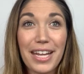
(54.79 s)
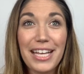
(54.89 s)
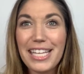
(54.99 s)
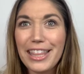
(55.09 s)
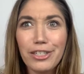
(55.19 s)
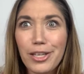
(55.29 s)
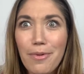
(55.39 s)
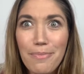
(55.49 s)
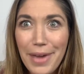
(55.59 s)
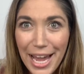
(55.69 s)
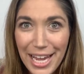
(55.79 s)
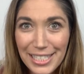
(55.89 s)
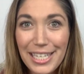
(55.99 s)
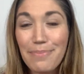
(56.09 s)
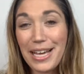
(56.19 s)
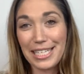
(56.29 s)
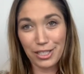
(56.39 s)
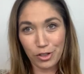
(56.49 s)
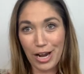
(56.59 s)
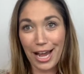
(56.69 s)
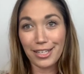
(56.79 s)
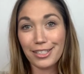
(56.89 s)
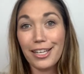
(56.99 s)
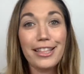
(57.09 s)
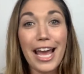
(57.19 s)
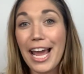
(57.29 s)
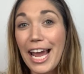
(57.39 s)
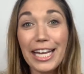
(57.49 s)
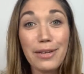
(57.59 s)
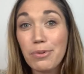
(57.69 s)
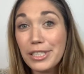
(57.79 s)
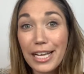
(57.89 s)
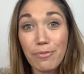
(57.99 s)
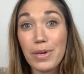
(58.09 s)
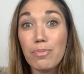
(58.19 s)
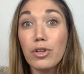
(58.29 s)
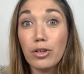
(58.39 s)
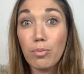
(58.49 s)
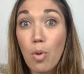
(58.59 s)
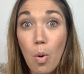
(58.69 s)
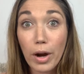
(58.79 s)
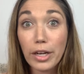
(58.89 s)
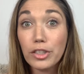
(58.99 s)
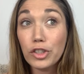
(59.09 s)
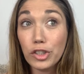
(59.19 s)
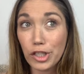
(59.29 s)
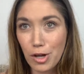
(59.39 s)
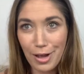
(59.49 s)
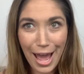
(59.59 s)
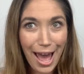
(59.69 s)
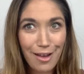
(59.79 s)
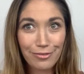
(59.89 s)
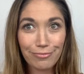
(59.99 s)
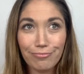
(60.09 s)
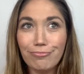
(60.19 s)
is that there's some amazing strengths that 80% of people or more don't have.